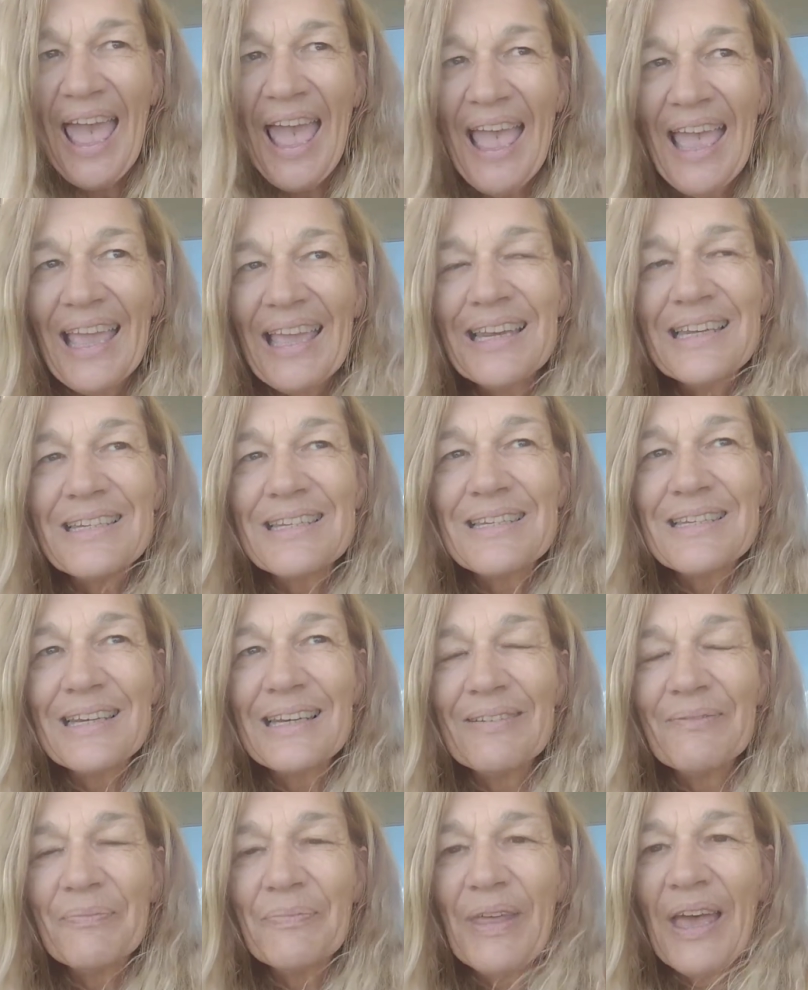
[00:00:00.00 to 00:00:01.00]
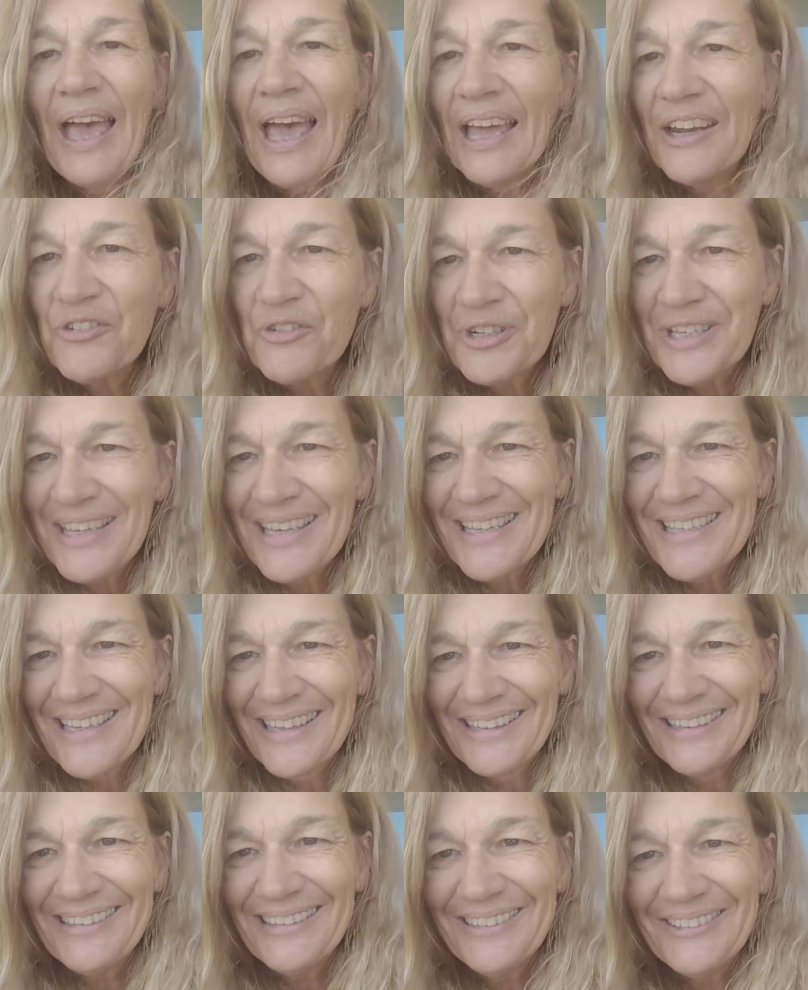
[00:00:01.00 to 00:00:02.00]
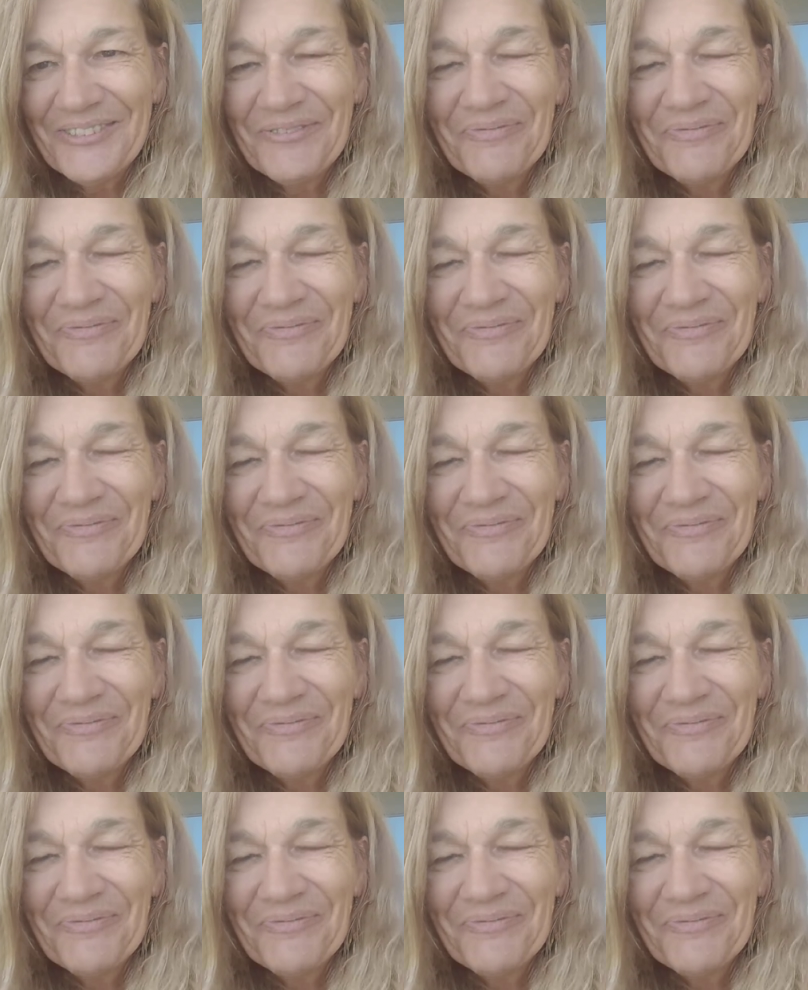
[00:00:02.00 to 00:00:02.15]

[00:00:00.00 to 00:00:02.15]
And 100 years in,